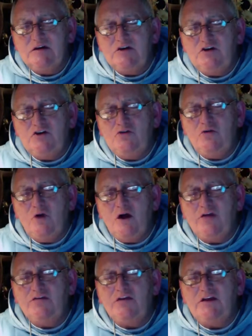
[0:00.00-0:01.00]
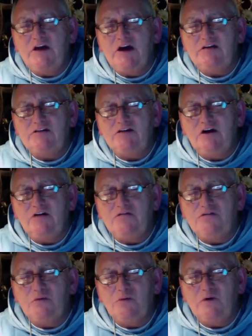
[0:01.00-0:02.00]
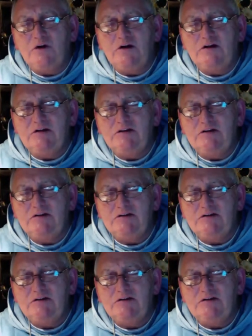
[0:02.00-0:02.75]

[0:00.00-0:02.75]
You are the light of the world.